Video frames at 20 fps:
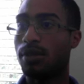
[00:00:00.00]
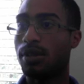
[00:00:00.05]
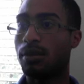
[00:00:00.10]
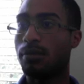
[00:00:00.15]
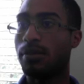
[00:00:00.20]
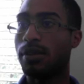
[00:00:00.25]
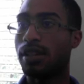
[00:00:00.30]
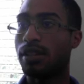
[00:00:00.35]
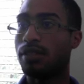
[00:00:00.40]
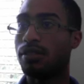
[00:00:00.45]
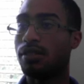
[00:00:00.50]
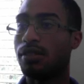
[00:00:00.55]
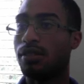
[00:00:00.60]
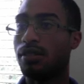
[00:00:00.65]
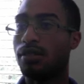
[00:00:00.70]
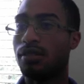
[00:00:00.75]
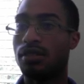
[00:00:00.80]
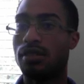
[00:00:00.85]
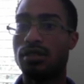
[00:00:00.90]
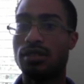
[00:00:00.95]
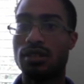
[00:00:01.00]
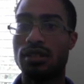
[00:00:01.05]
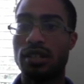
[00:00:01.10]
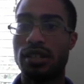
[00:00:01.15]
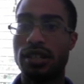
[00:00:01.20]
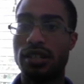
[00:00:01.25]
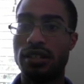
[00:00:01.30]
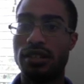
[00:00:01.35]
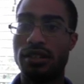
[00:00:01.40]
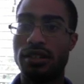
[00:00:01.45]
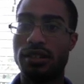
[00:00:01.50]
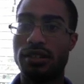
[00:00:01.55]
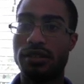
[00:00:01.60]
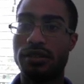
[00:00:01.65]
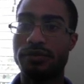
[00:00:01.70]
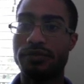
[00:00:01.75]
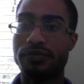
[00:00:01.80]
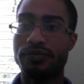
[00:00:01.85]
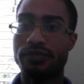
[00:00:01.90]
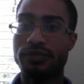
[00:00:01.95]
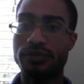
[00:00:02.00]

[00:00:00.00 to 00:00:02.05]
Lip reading: head back to the slide here.